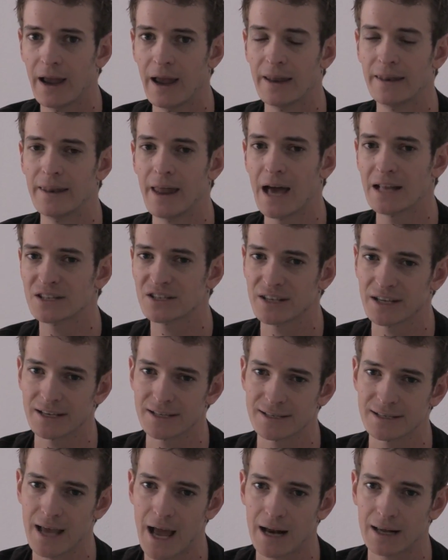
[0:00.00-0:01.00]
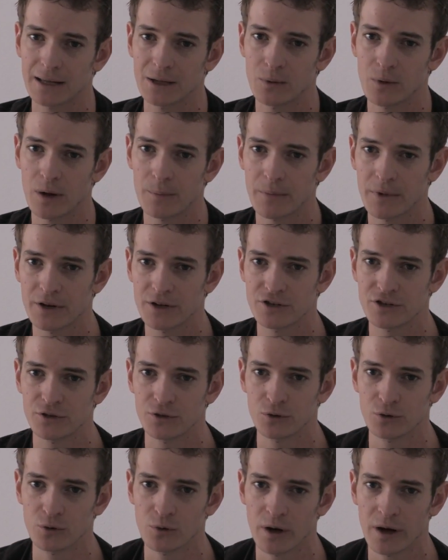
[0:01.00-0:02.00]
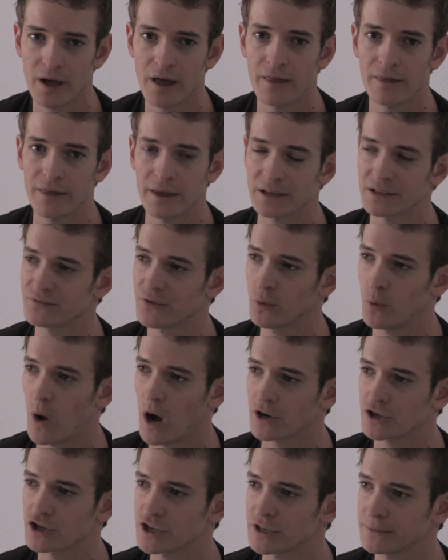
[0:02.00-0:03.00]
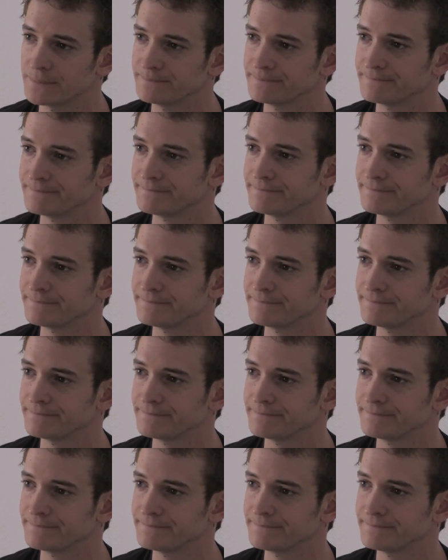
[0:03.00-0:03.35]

And that's exactly what I'm going to do. Thanks for watching.